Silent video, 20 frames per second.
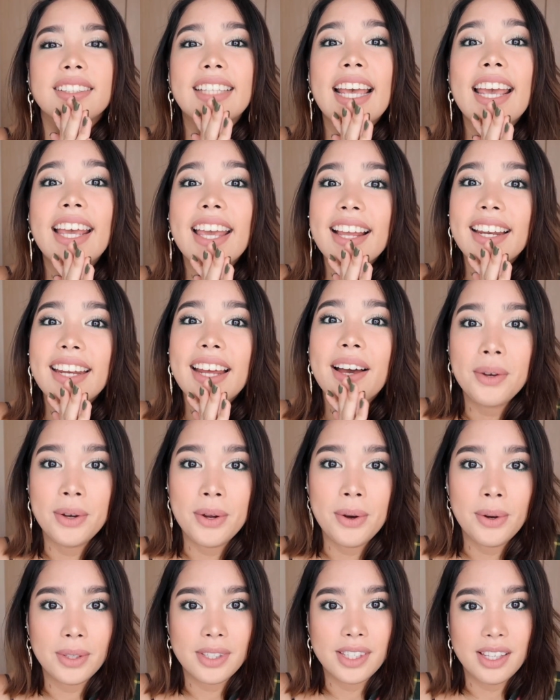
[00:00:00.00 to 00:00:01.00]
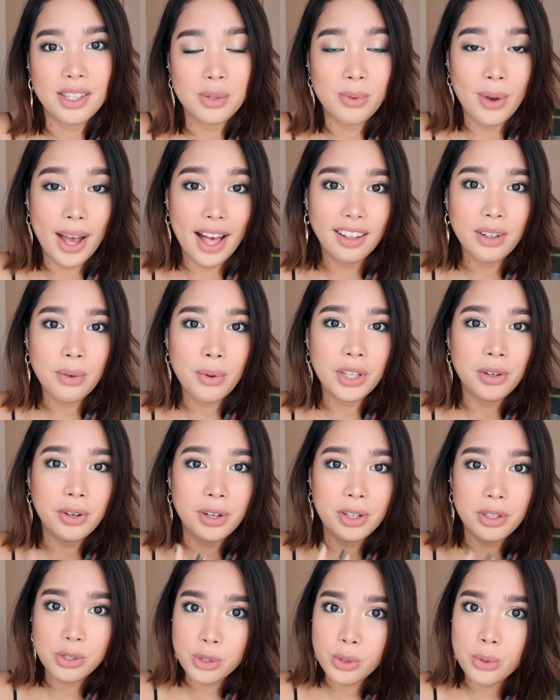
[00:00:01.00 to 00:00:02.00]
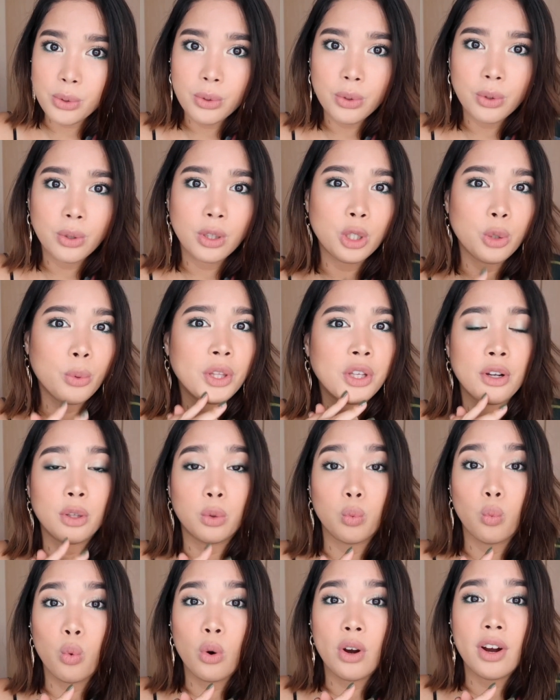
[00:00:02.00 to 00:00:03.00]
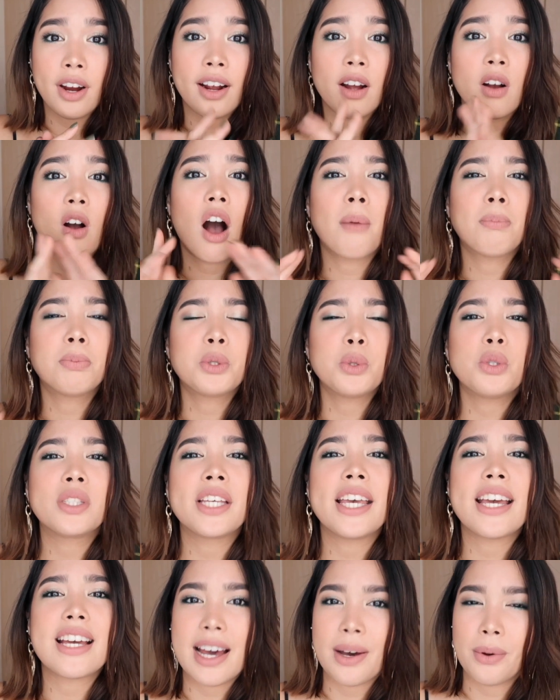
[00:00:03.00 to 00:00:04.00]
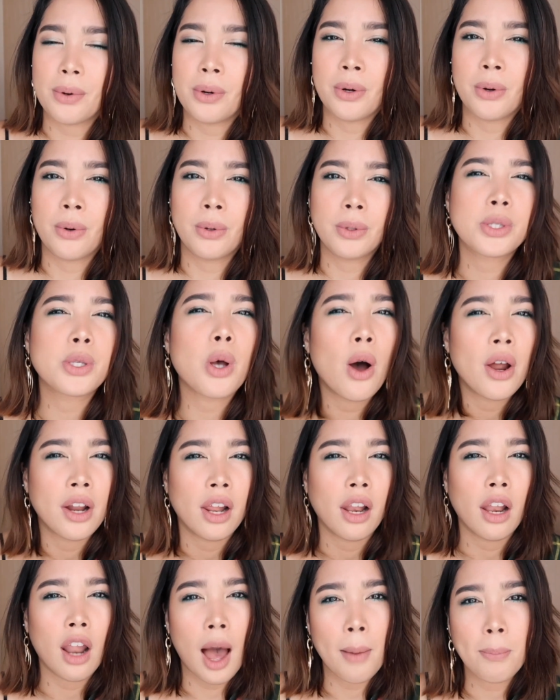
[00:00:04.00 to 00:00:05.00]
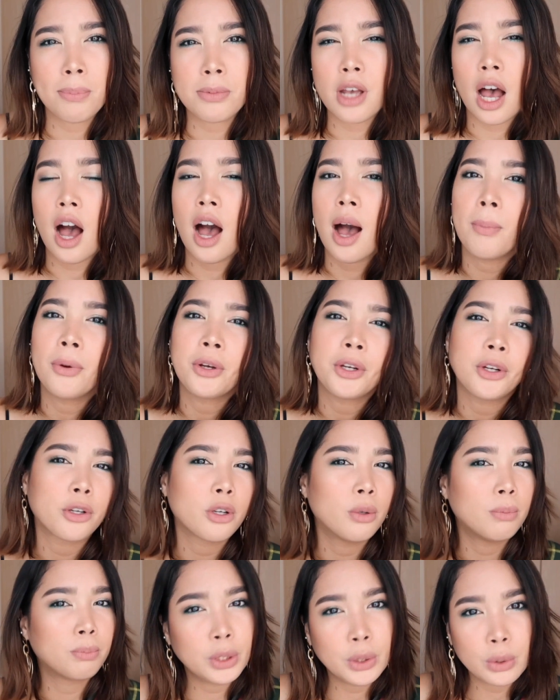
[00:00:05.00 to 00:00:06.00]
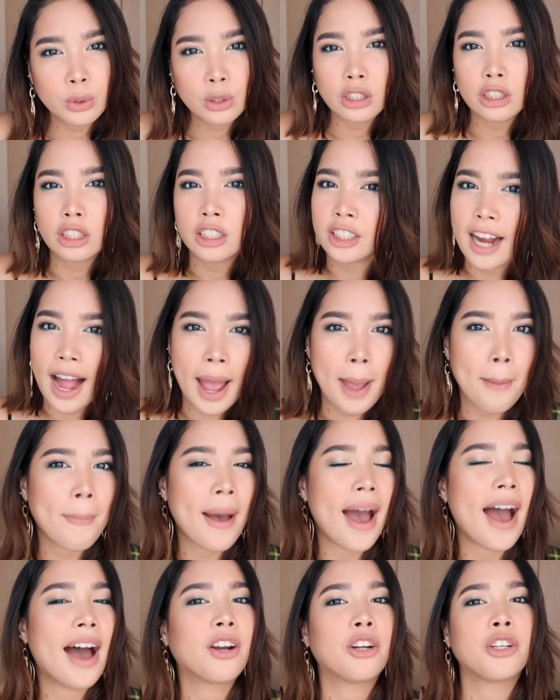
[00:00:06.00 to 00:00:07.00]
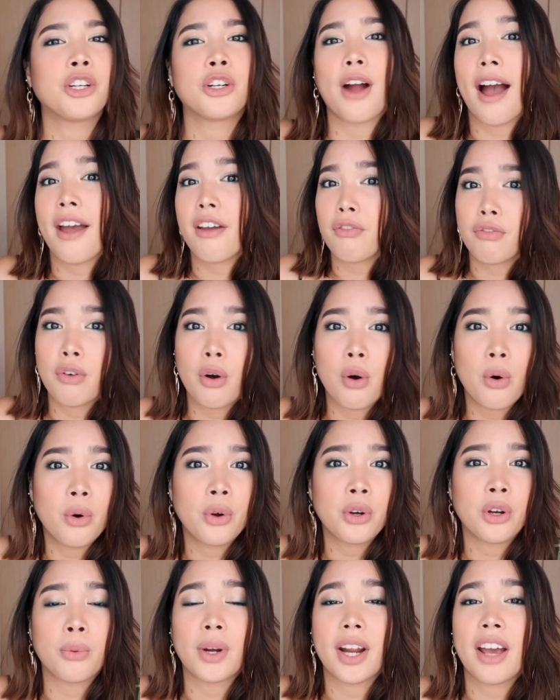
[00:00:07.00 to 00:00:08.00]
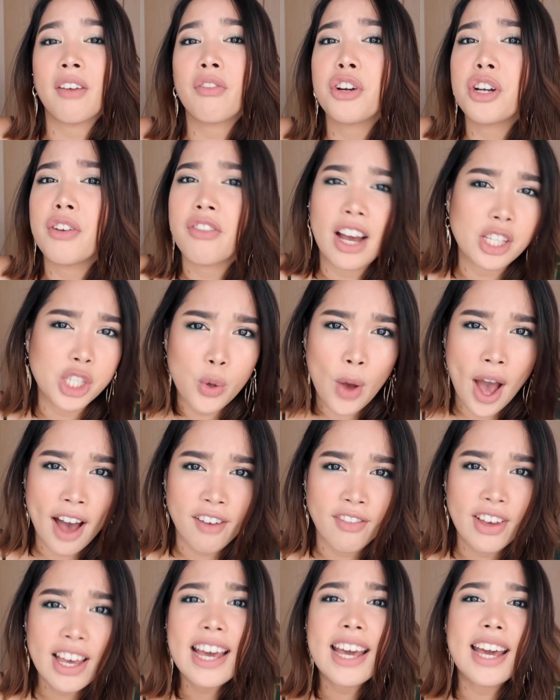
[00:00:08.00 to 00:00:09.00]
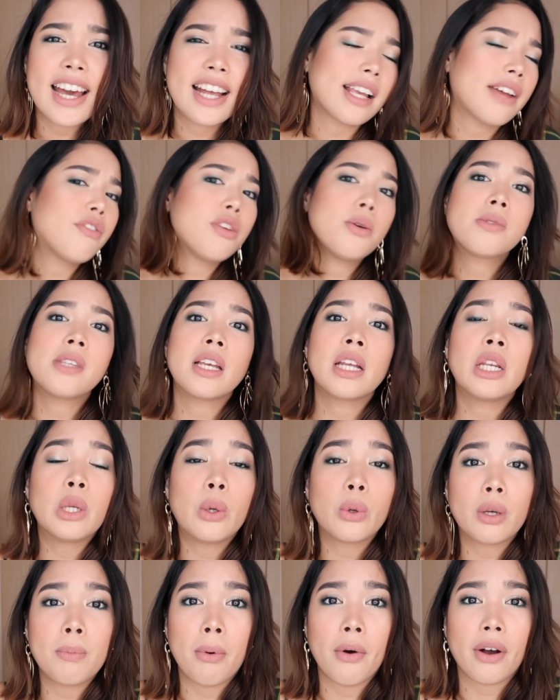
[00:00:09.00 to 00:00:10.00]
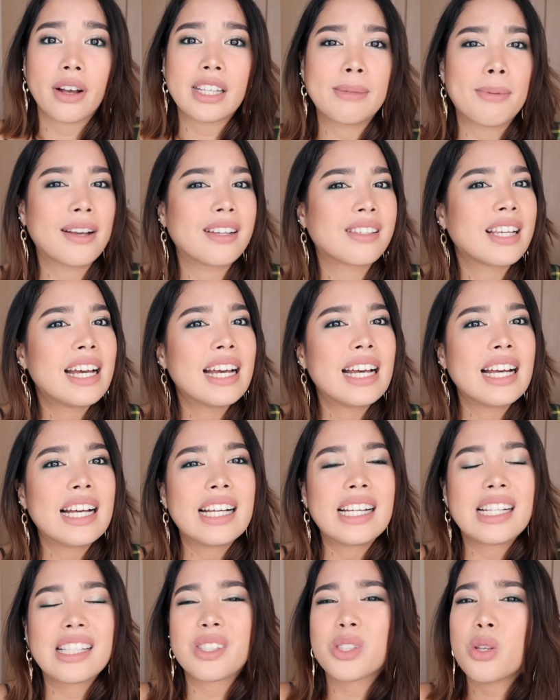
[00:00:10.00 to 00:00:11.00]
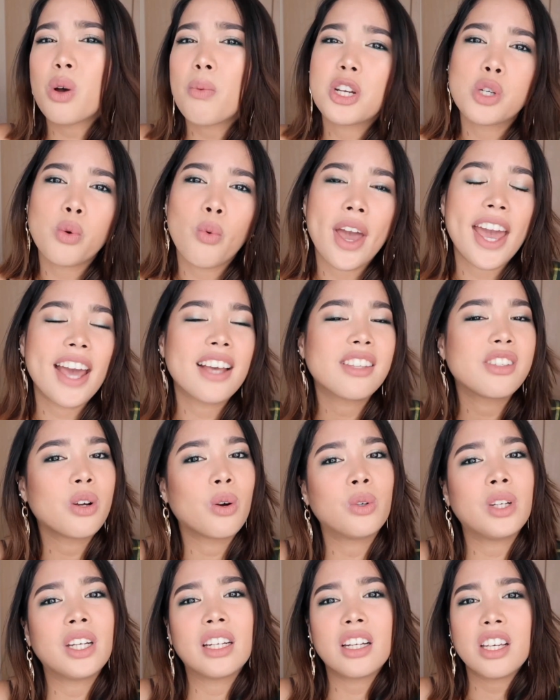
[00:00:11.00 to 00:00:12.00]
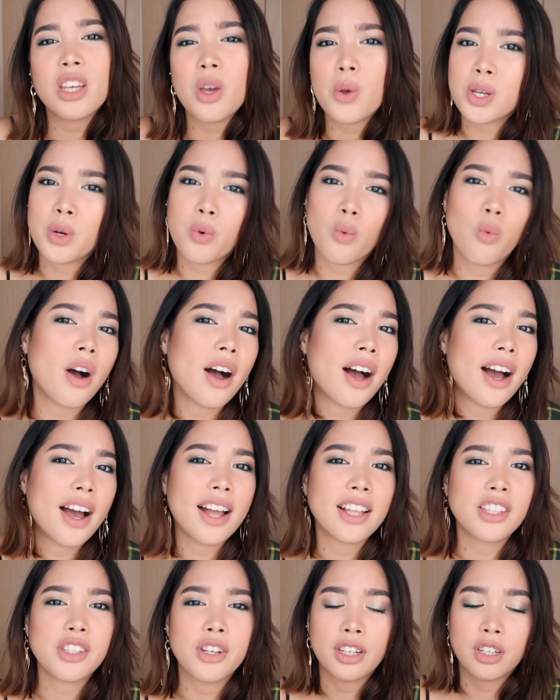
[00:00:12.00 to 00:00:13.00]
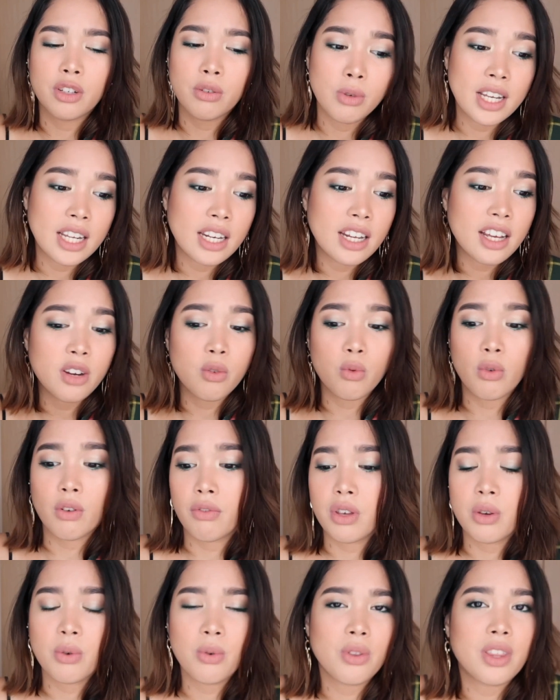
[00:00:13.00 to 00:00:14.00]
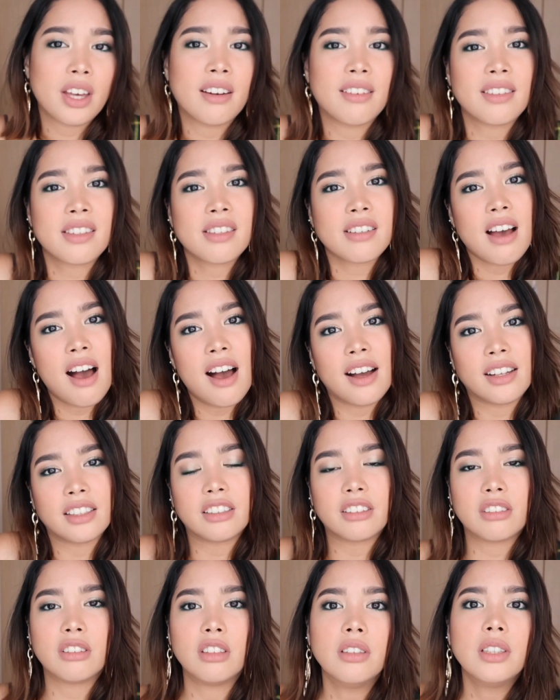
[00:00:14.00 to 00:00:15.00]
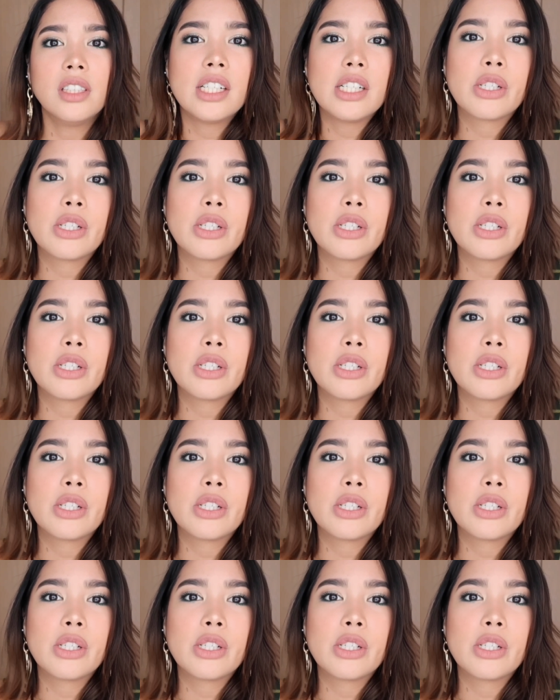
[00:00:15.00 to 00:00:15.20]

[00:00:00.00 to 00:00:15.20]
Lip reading: Taking down notes as well when you're in school or when you're at work, opt to take down notes on a laptop, on your computer, on your iPad, on your iPhone, or whatever device you have, instead of using notebooks because so much waste, you're only gonna use it once, you're gonna read it, review, then it's gone, you know?